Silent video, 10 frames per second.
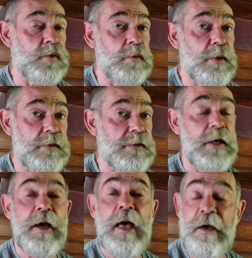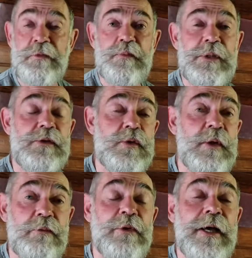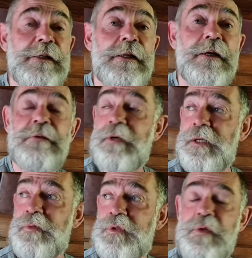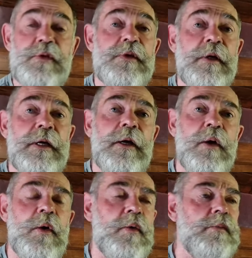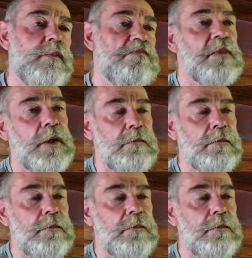2 months I haven't been doing van life, and I was just stuck at home,